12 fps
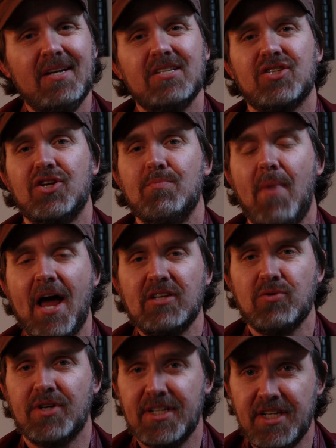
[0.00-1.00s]
So you might
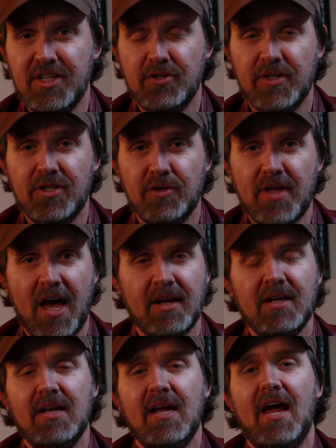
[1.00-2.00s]
as well continue to do
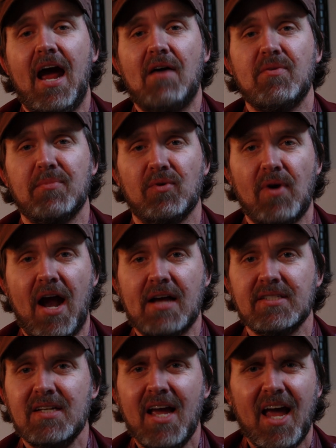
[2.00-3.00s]
that, have them
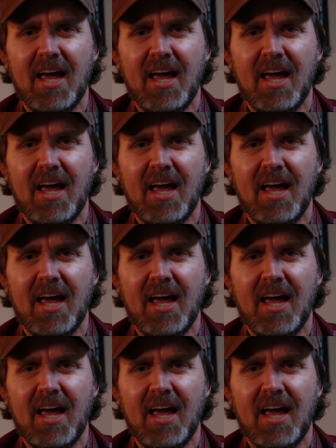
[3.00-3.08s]
harass.